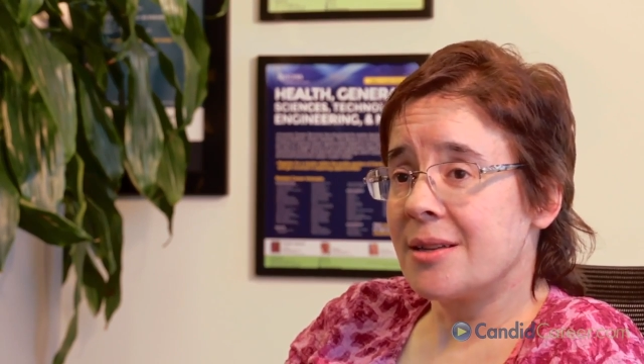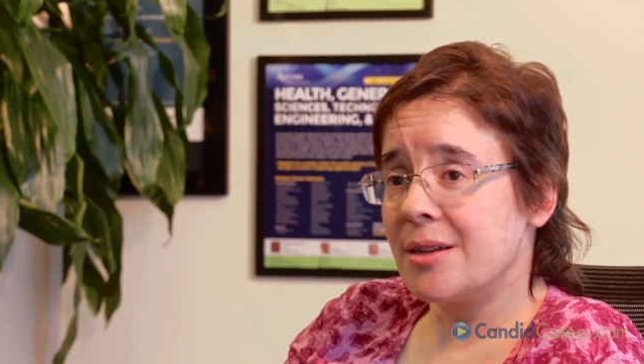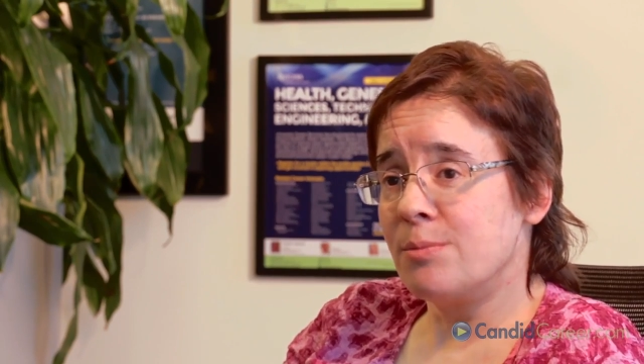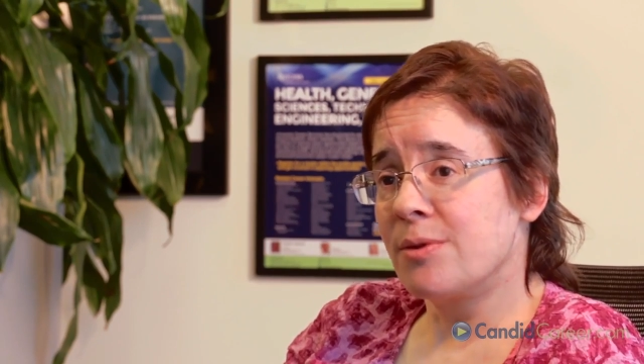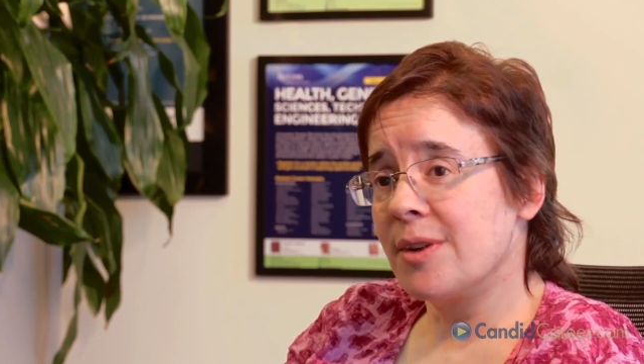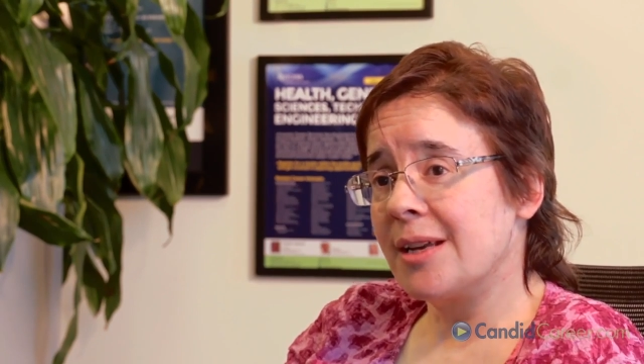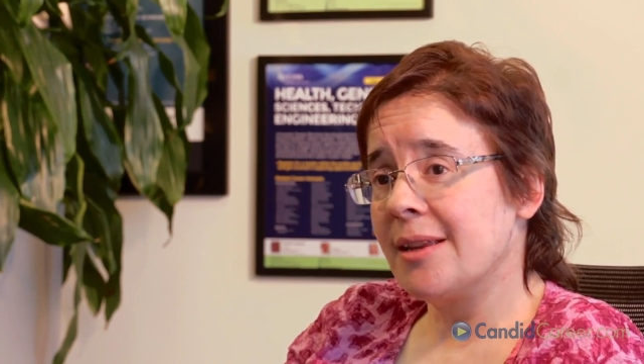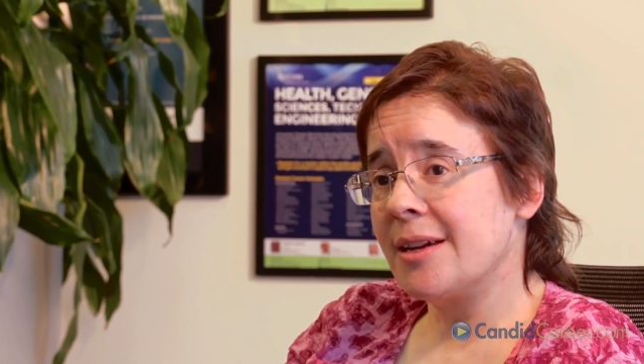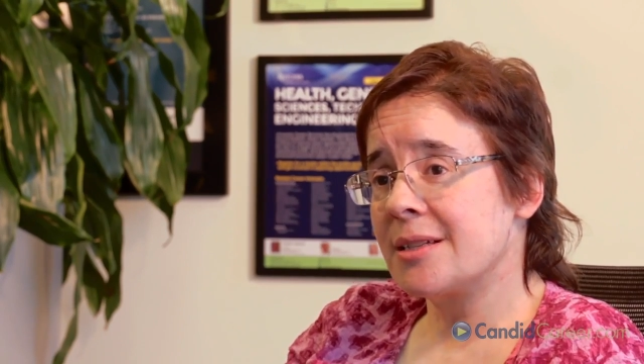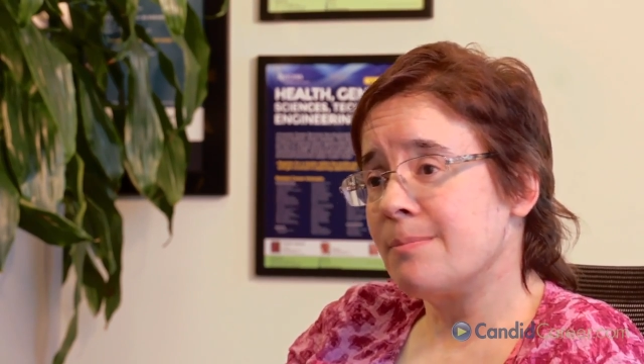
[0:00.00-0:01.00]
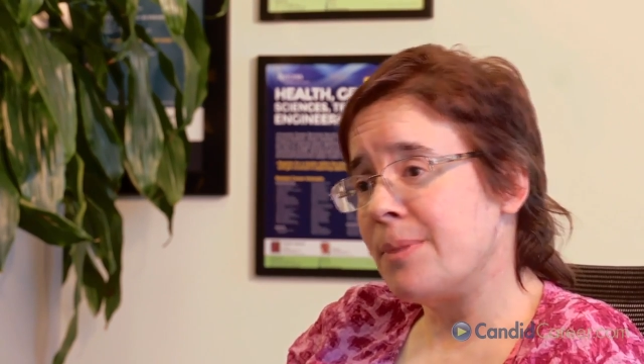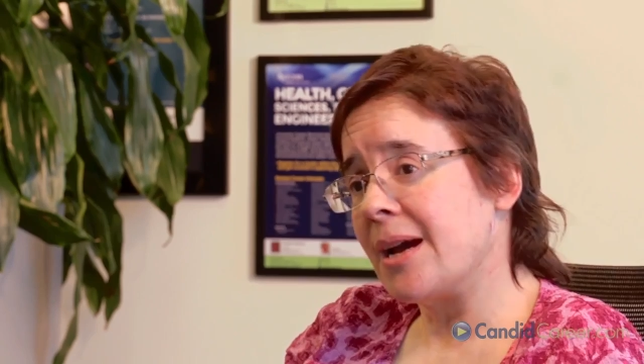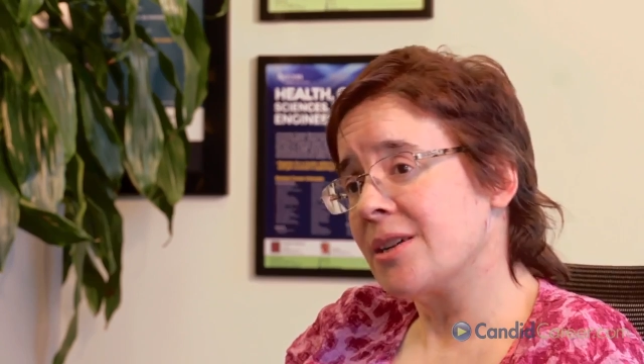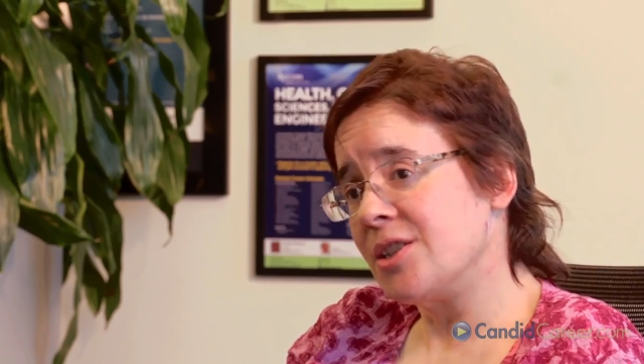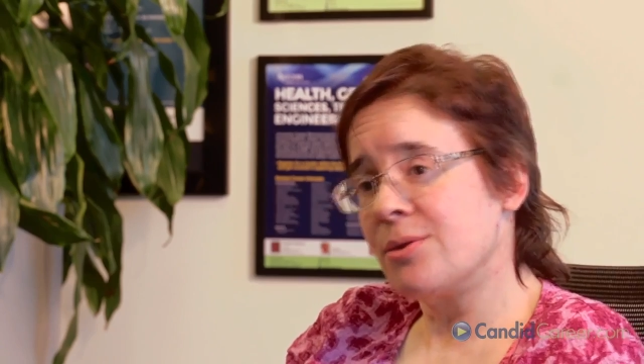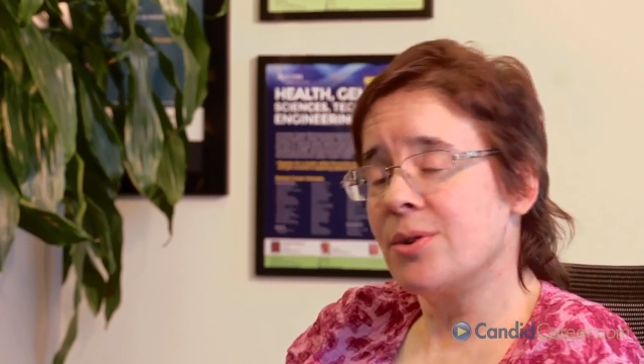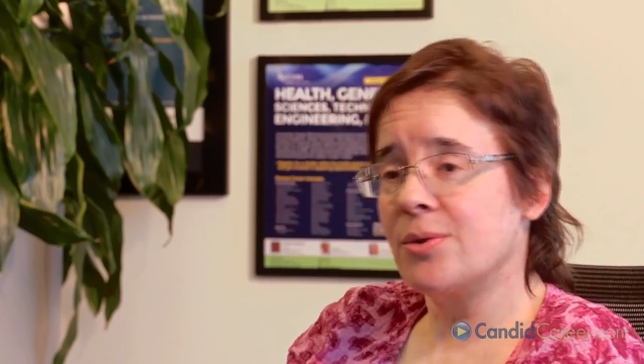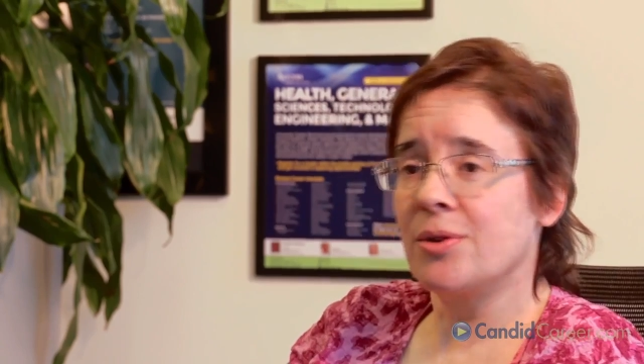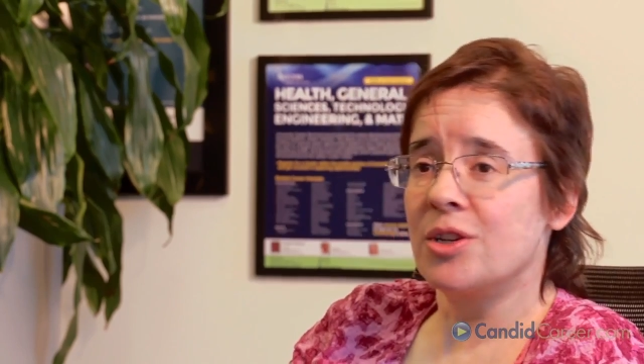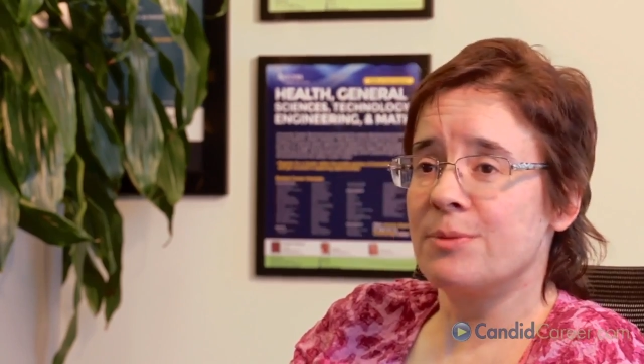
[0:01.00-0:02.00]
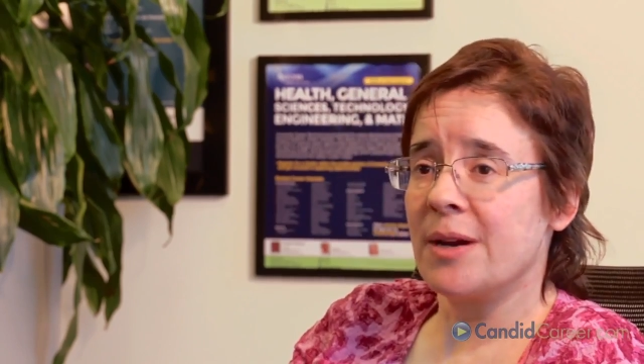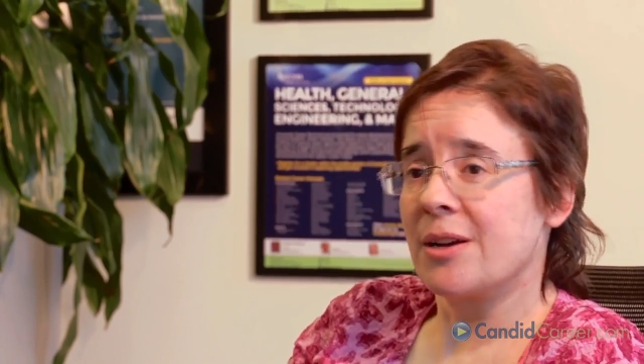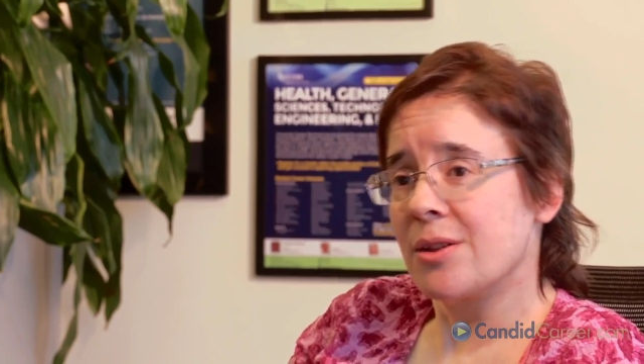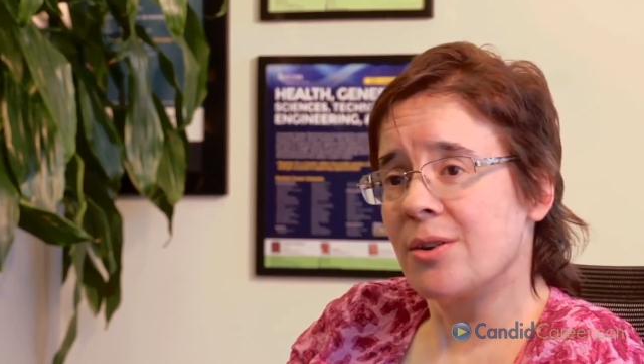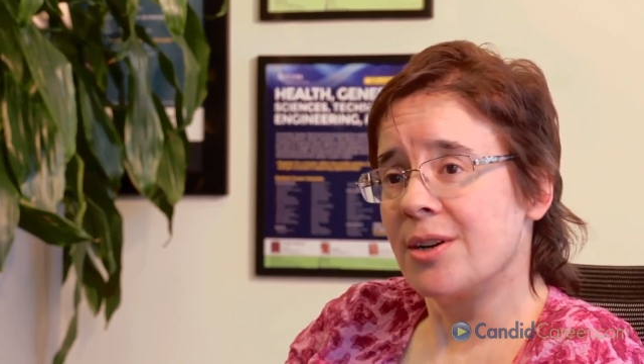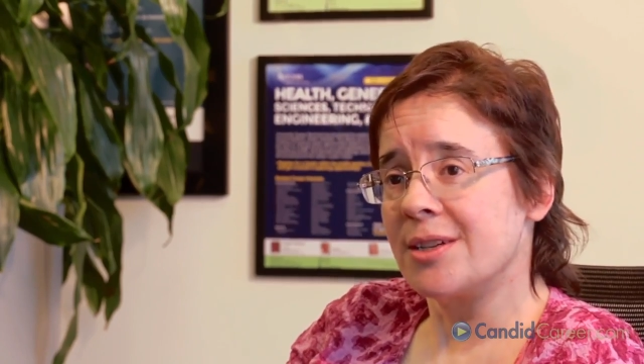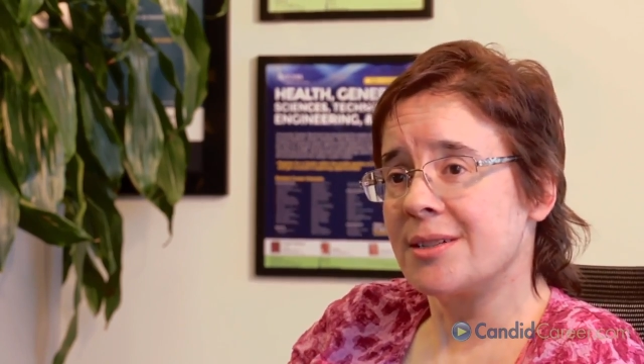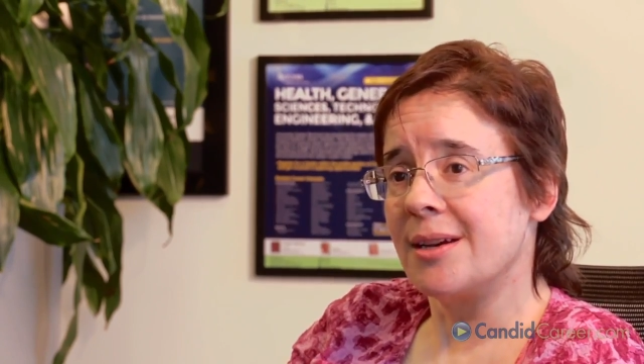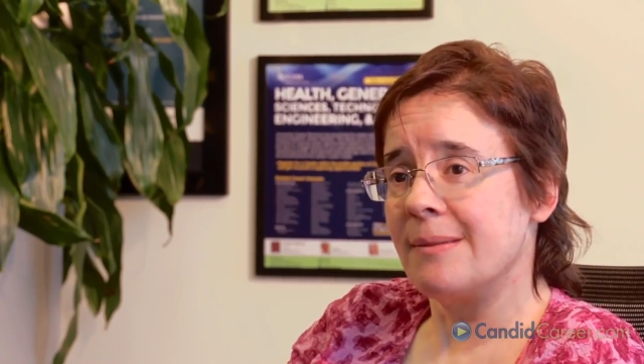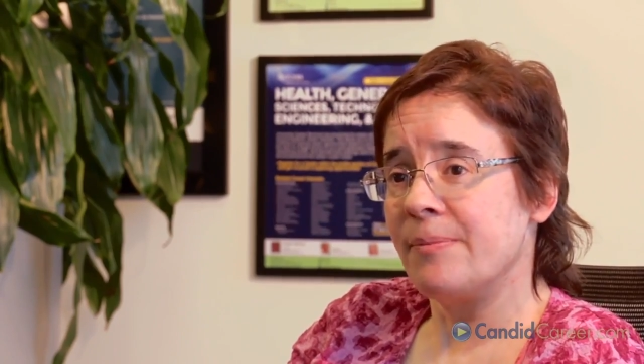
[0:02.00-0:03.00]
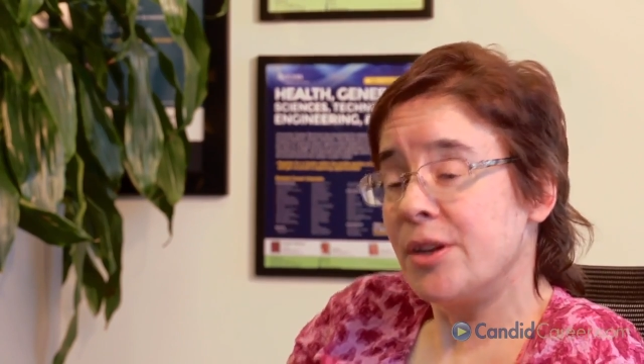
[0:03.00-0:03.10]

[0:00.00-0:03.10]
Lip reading: and then you provide links back to your own Launchpad authority site.